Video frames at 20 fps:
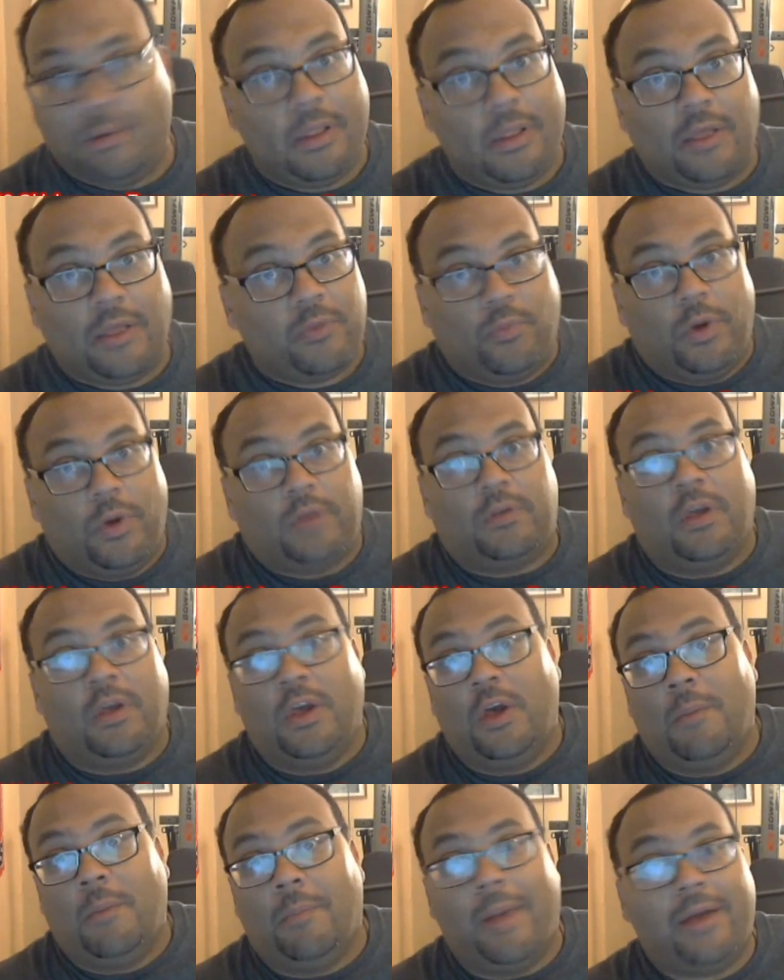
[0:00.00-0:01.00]
And that's what
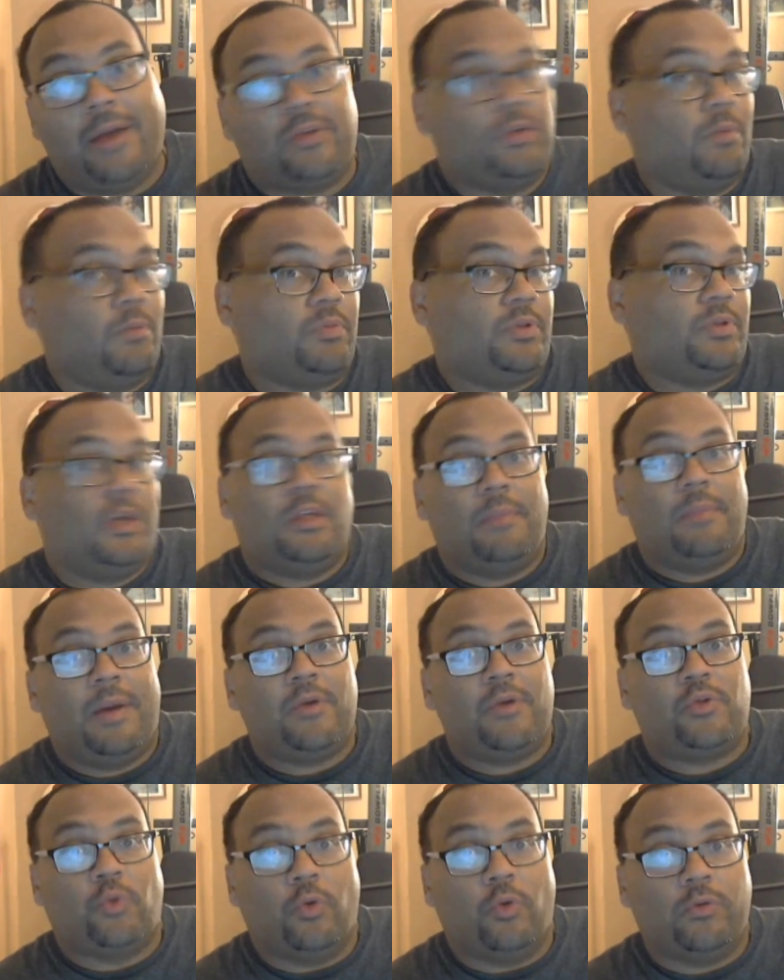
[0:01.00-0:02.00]
Mike Stoops said
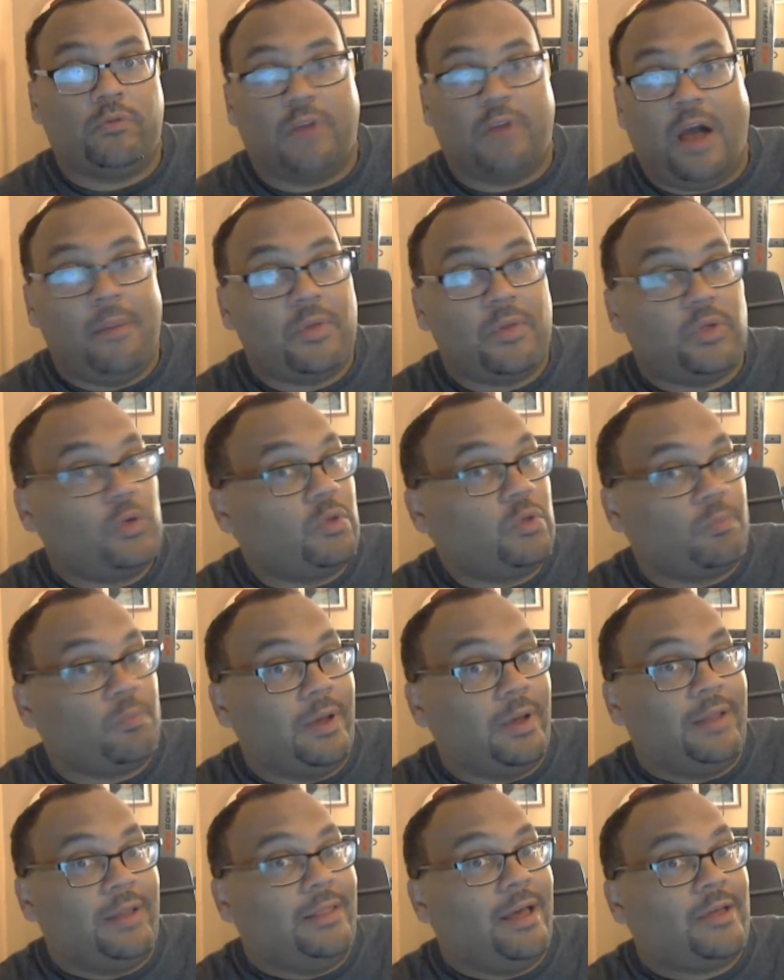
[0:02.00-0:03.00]
about Jordan Thomas, whose
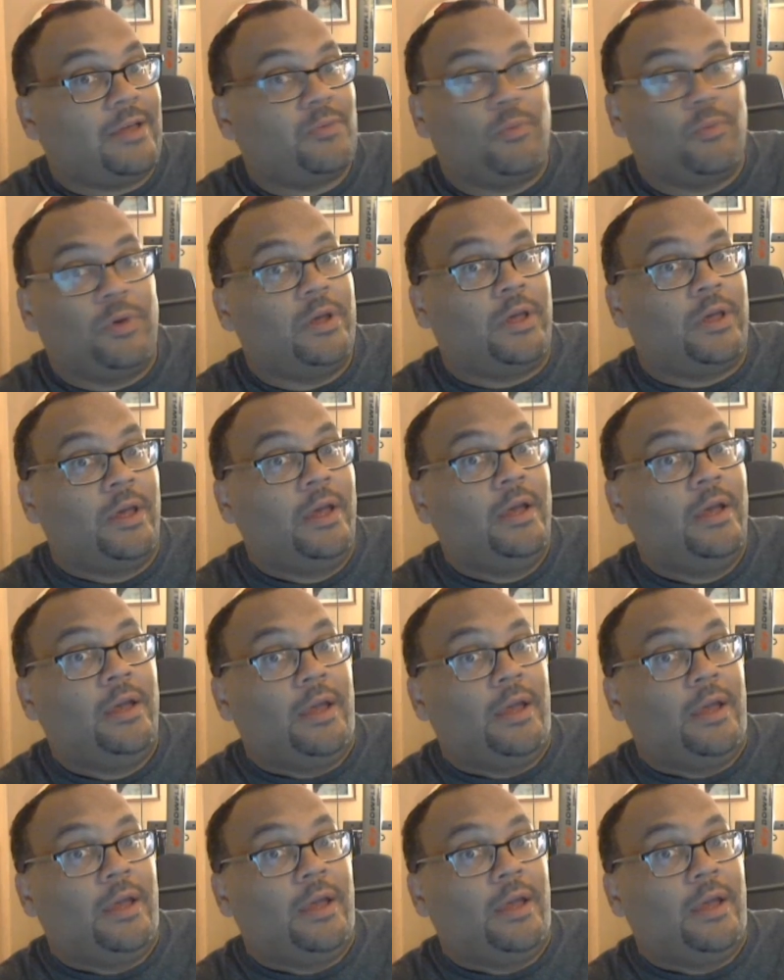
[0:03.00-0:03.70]
play last week